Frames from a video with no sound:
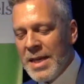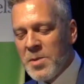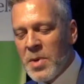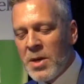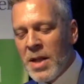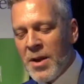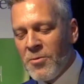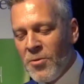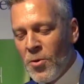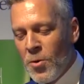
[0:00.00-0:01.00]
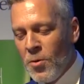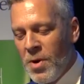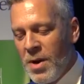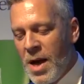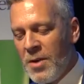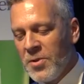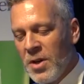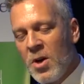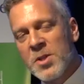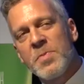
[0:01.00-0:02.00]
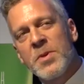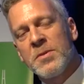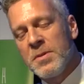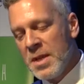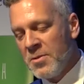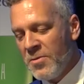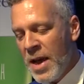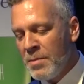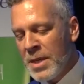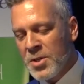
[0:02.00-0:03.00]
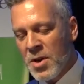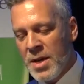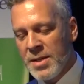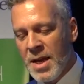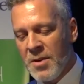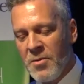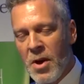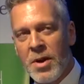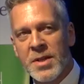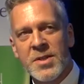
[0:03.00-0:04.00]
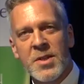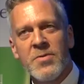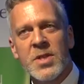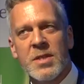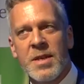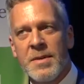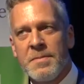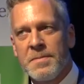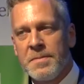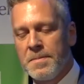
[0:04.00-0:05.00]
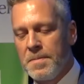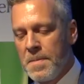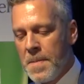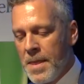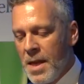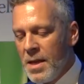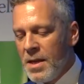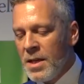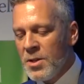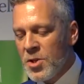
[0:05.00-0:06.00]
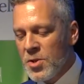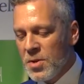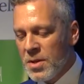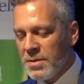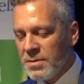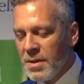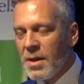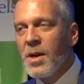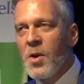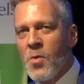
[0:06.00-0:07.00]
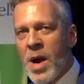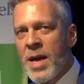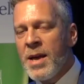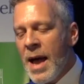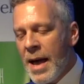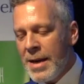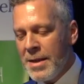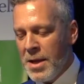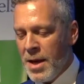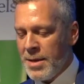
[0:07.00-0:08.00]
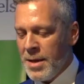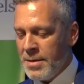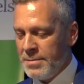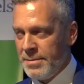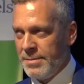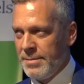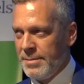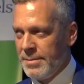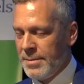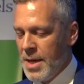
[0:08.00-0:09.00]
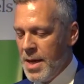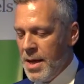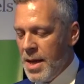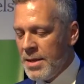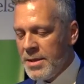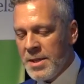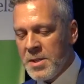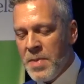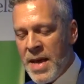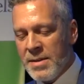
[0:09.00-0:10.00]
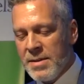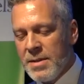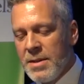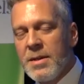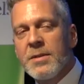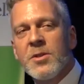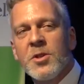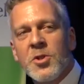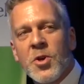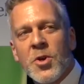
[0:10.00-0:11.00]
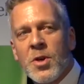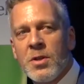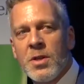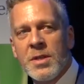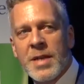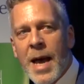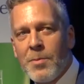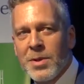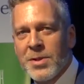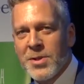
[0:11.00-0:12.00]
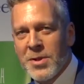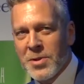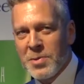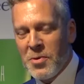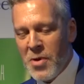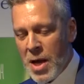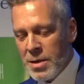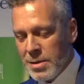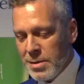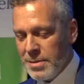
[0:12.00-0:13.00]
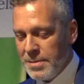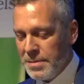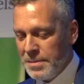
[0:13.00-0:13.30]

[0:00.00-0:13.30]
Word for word: Isabel had a fall after a hospital and the family tried to get various services in. In short, Ray hated the idea and did his best to deter these hapless service providers.